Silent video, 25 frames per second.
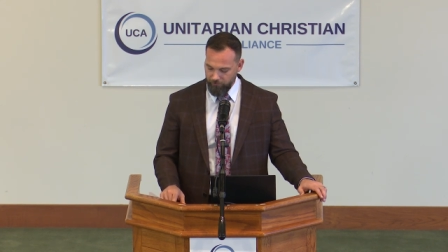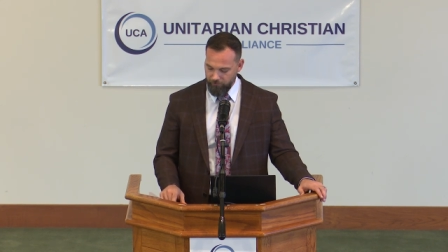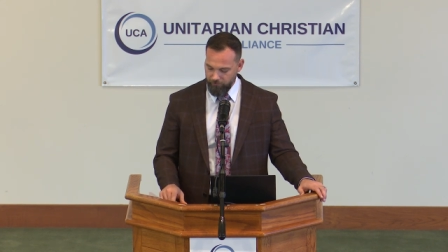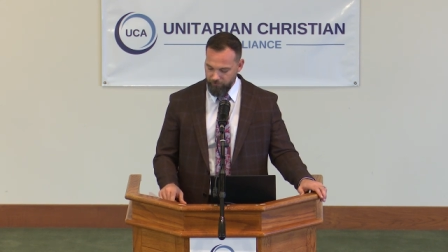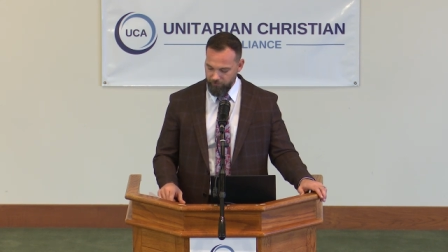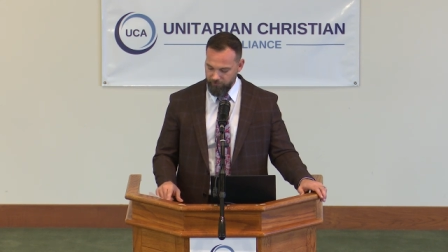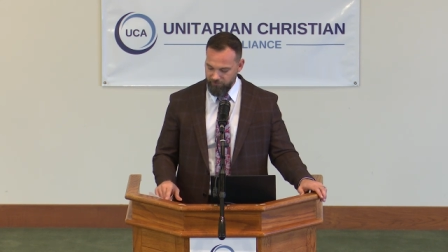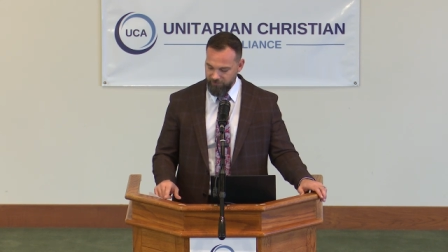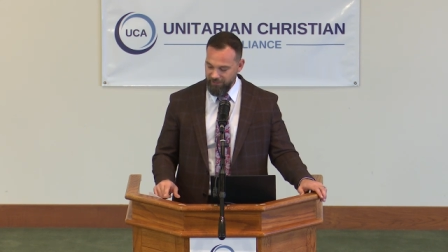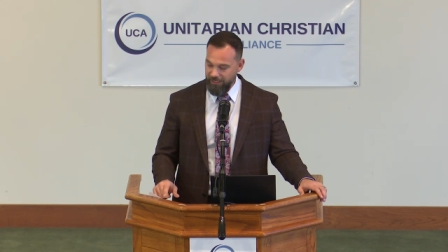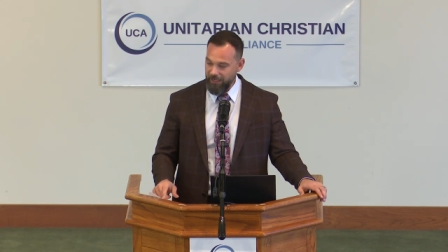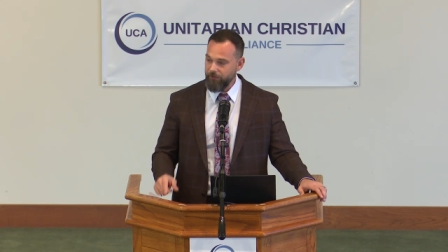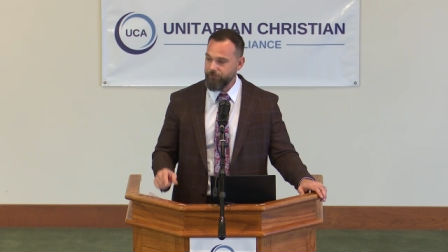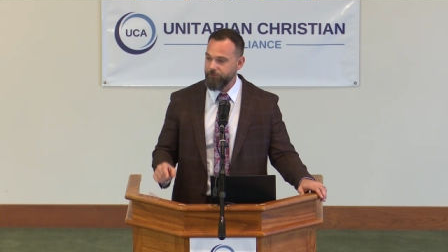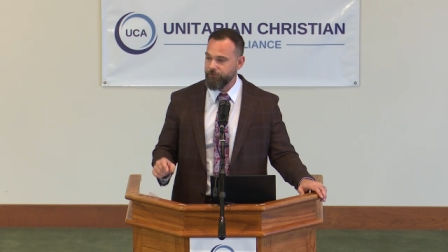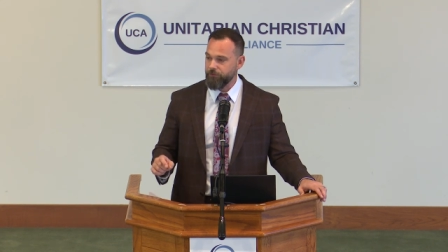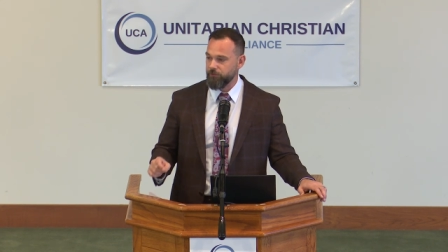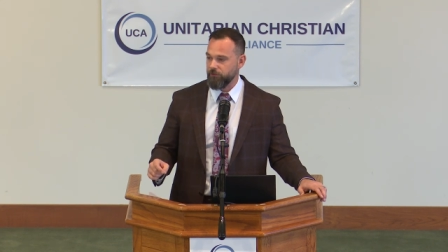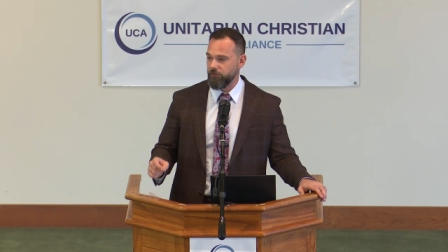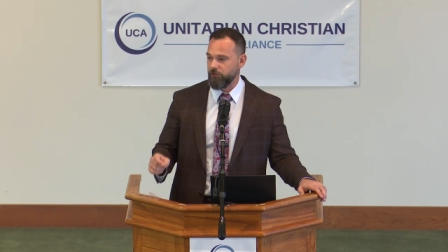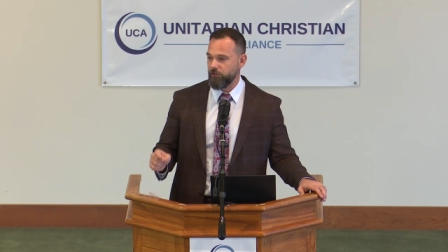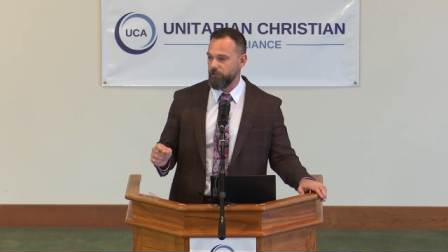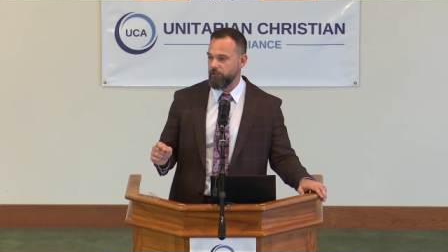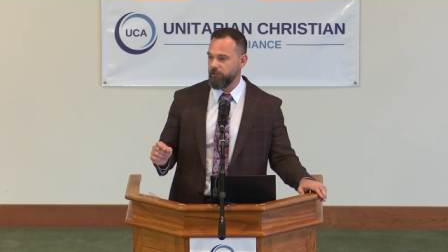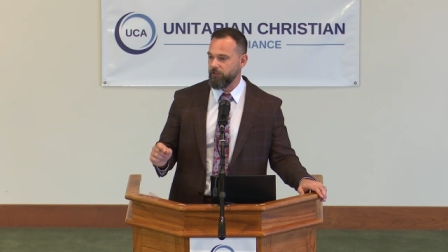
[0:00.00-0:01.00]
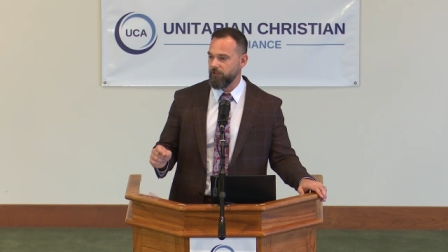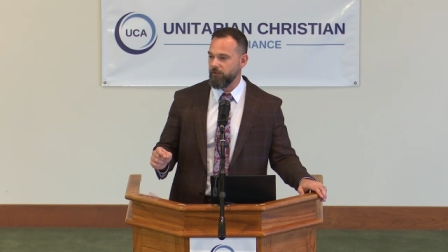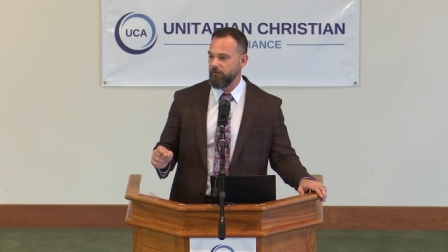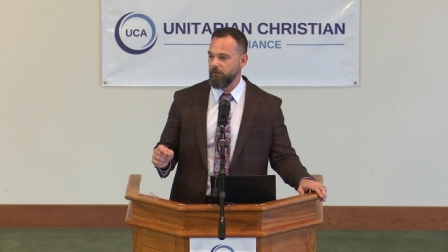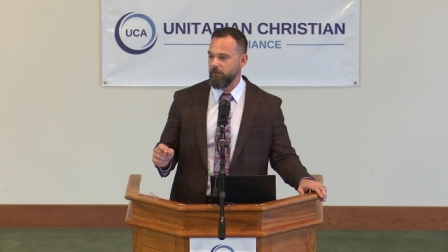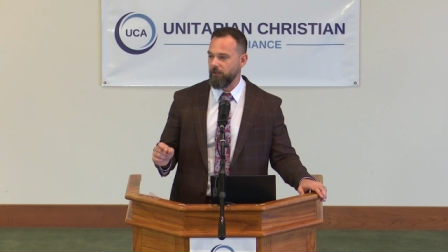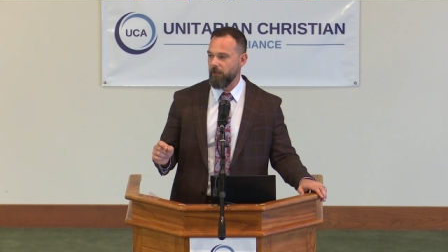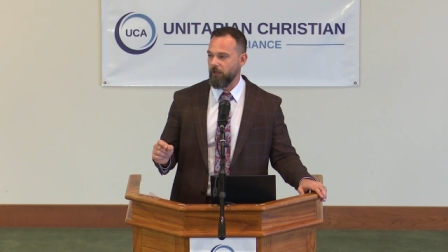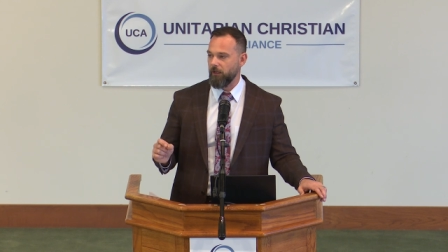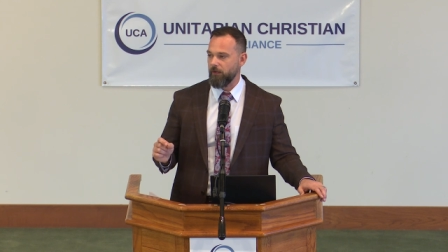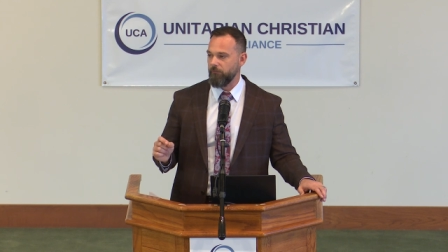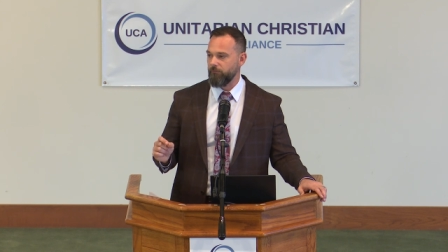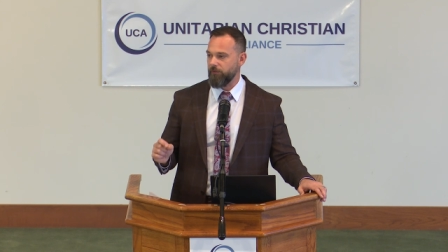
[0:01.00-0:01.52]
the deaths, she
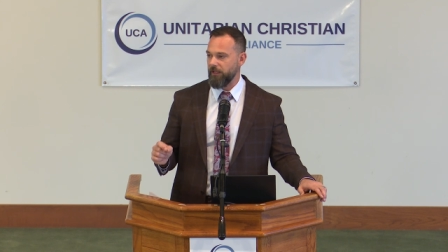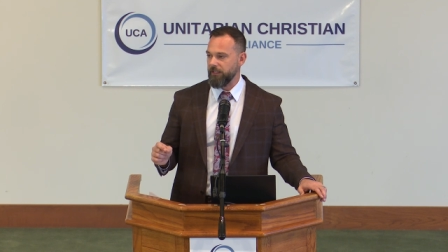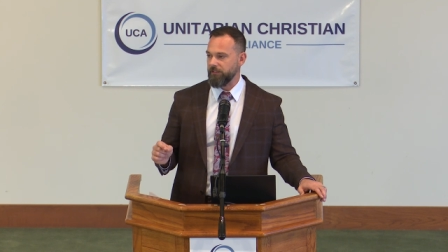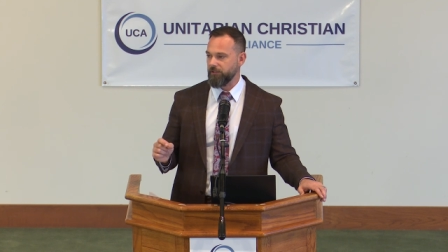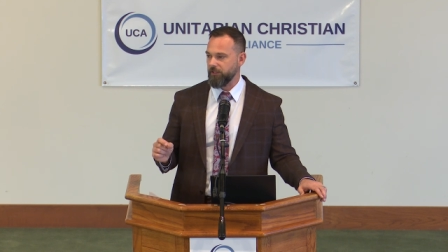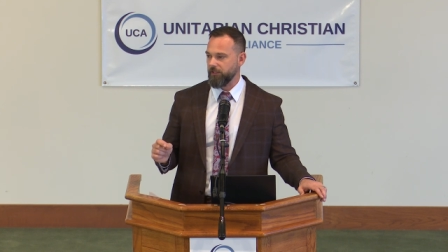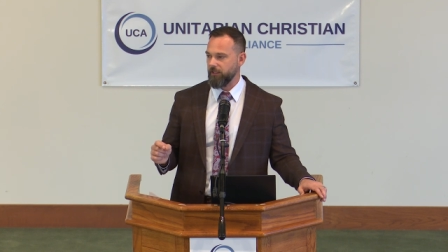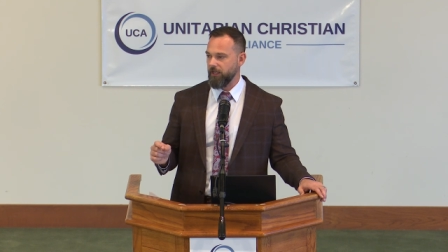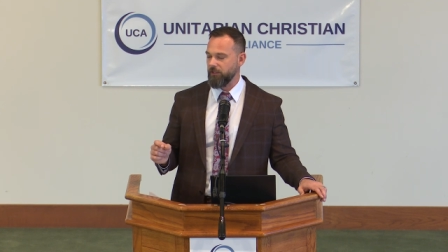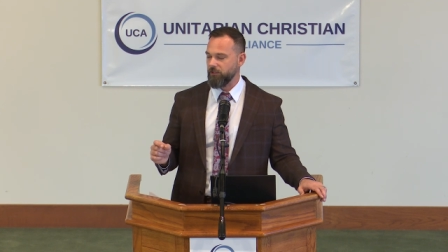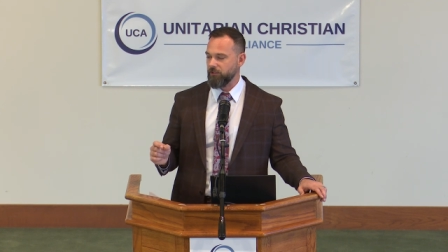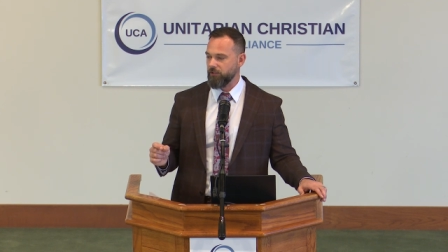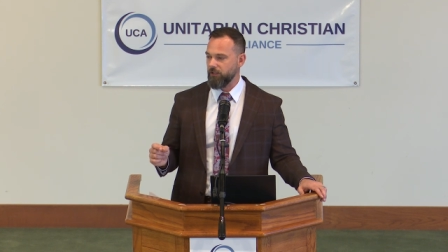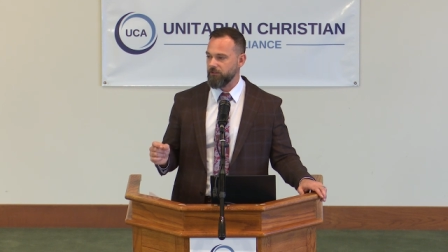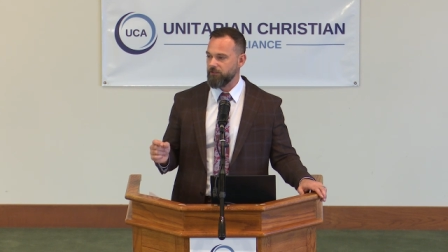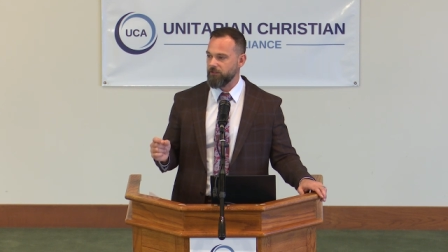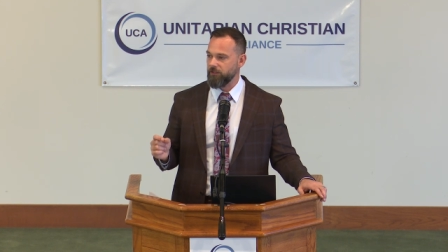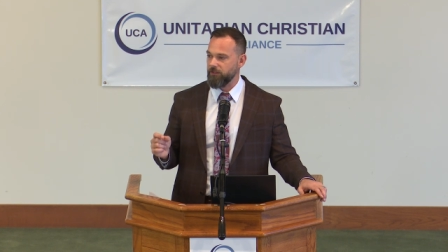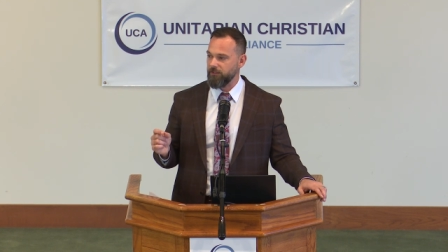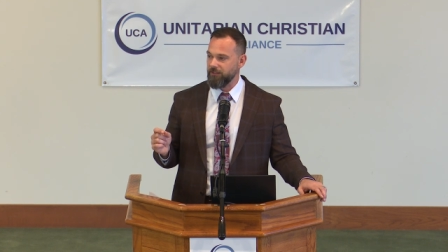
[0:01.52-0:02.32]
did uh, investigation into